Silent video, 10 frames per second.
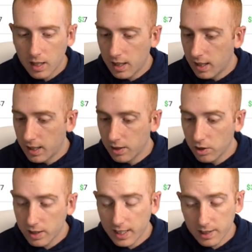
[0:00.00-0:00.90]
uh,
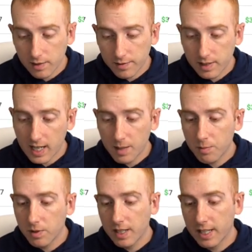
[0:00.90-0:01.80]
looking at the top
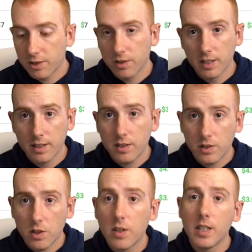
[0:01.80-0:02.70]
one, actually, this
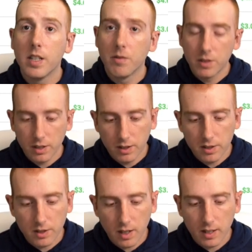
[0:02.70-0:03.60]
is already a really good
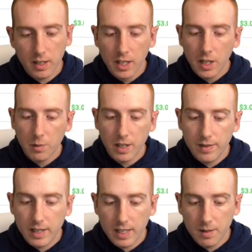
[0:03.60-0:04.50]
start. We have
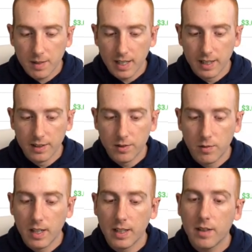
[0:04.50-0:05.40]
an item that is
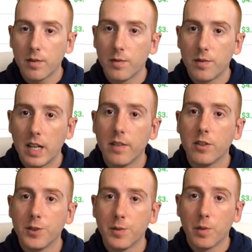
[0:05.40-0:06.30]
rank five
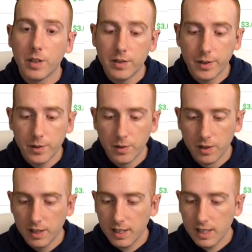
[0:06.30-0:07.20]
hundred forty-two
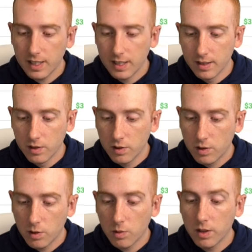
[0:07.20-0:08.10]
in
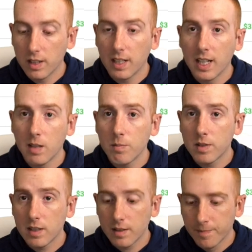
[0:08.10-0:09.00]
Toy and Games.